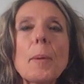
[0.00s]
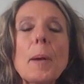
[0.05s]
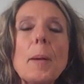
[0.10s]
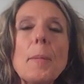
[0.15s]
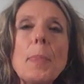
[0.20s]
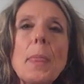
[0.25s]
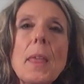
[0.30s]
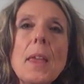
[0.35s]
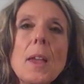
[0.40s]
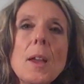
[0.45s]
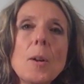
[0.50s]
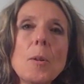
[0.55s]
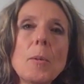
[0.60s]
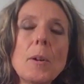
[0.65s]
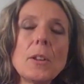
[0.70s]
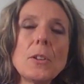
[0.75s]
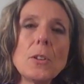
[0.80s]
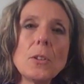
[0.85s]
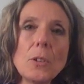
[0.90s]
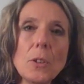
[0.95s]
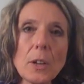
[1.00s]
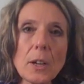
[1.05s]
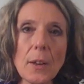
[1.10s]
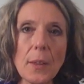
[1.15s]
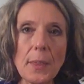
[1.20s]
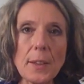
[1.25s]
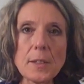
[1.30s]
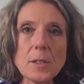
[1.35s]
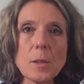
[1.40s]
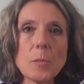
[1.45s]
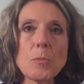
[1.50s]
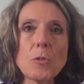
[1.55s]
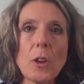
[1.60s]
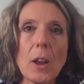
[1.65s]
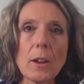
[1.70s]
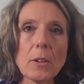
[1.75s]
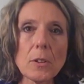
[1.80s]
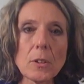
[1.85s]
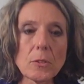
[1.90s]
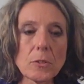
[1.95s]
But when you look at this
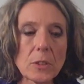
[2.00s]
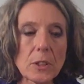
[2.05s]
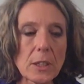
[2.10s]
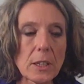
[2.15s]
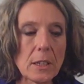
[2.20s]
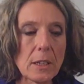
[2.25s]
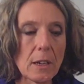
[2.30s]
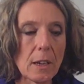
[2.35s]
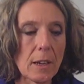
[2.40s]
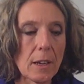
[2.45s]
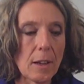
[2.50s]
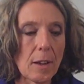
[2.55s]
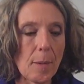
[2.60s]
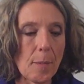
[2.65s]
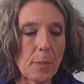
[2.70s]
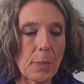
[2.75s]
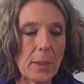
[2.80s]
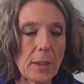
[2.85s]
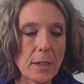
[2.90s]
objectively, um,